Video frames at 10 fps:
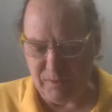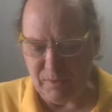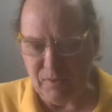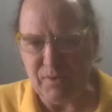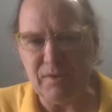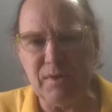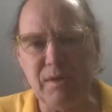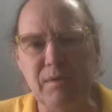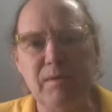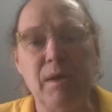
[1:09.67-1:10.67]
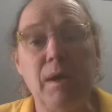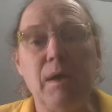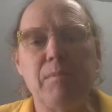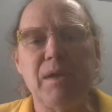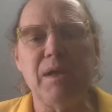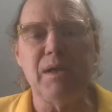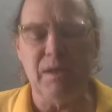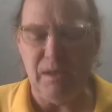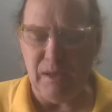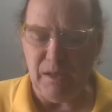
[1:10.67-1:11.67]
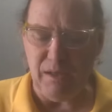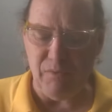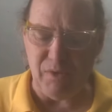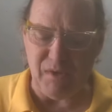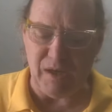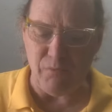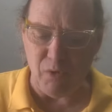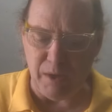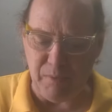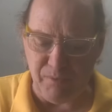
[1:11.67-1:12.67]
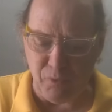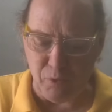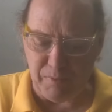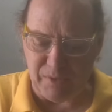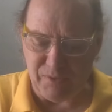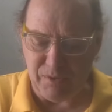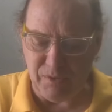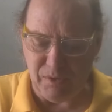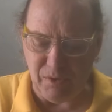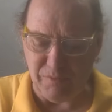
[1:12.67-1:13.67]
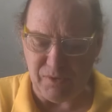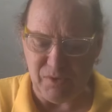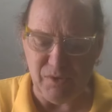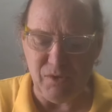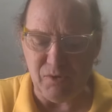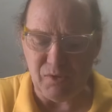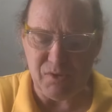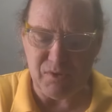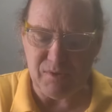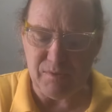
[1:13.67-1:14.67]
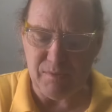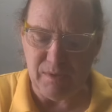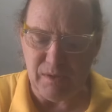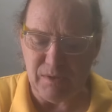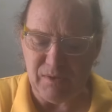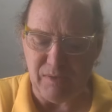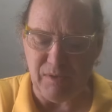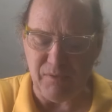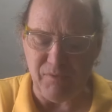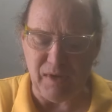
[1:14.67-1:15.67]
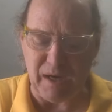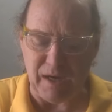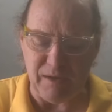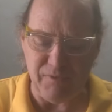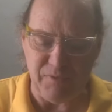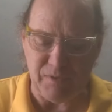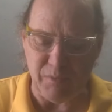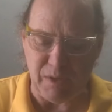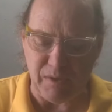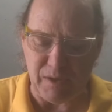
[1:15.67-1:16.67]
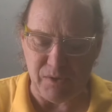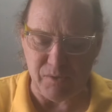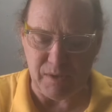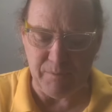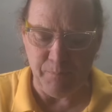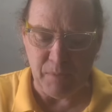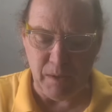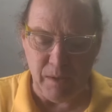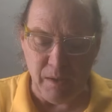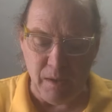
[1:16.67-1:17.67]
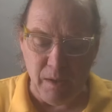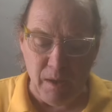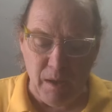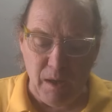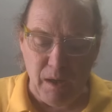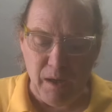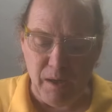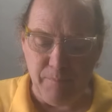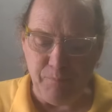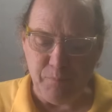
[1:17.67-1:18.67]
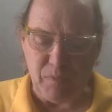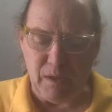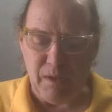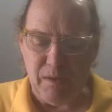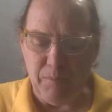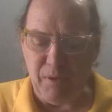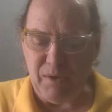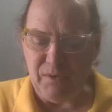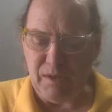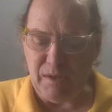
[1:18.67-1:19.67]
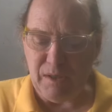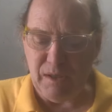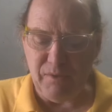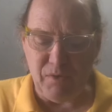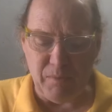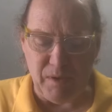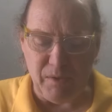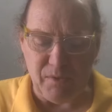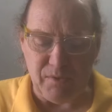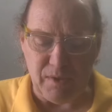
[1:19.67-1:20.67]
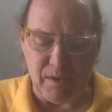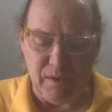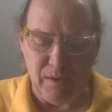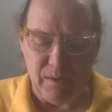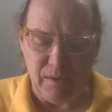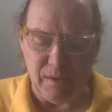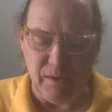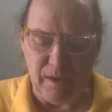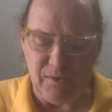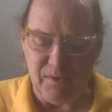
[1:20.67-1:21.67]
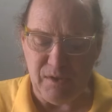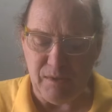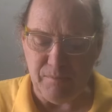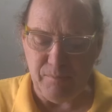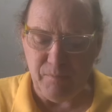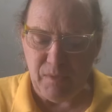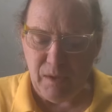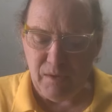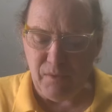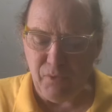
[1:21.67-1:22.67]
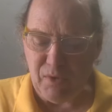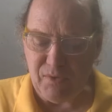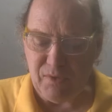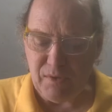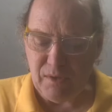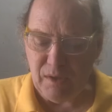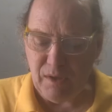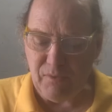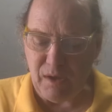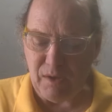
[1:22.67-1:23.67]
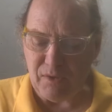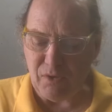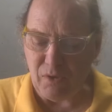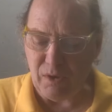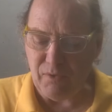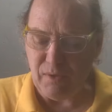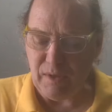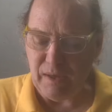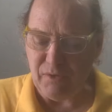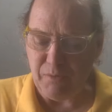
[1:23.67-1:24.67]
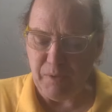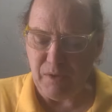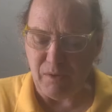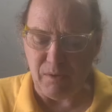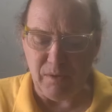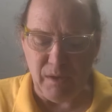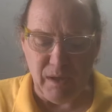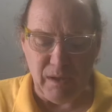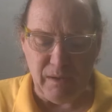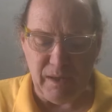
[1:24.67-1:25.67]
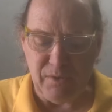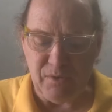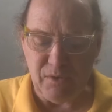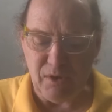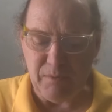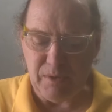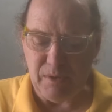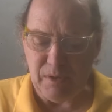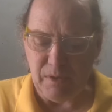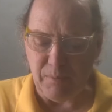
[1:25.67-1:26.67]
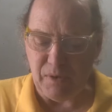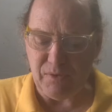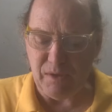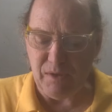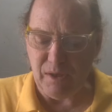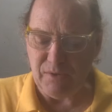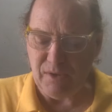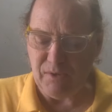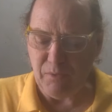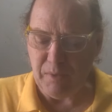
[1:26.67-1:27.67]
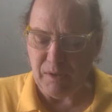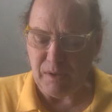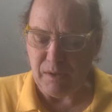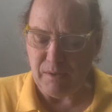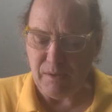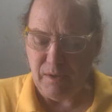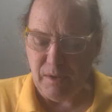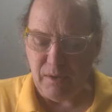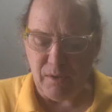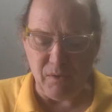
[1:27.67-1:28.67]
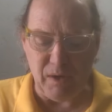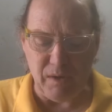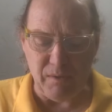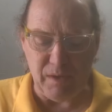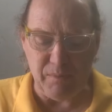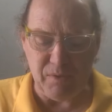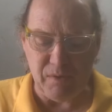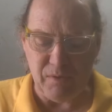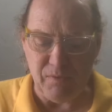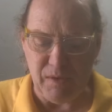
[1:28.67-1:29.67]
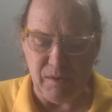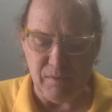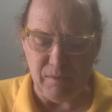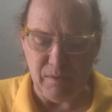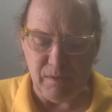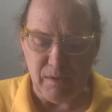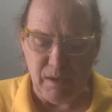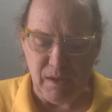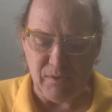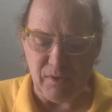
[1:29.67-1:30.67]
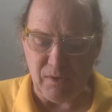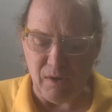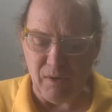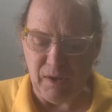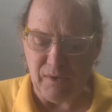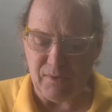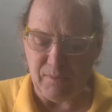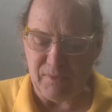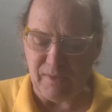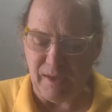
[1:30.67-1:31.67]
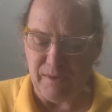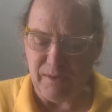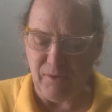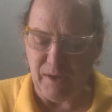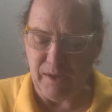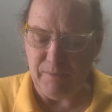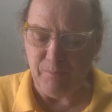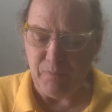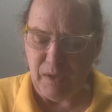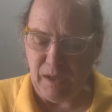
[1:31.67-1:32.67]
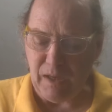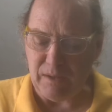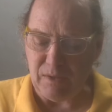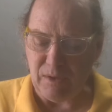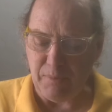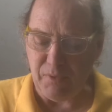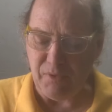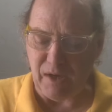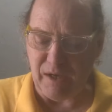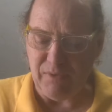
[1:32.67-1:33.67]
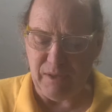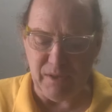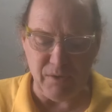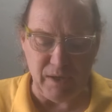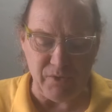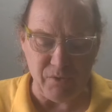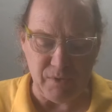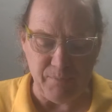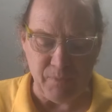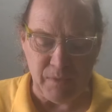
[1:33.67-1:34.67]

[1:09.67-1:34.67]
it was, but he had resigned right before my senior year. My senior year was 75 is when I graduated. The President, King of Democracy. The lights dim. The voice of God is heard over the loudspeaker. Ladies and gentlemen, the President of the United States of America. The crowd leaps to its feet as the tall, handsome, slightly graying at the temples Ivy League graduate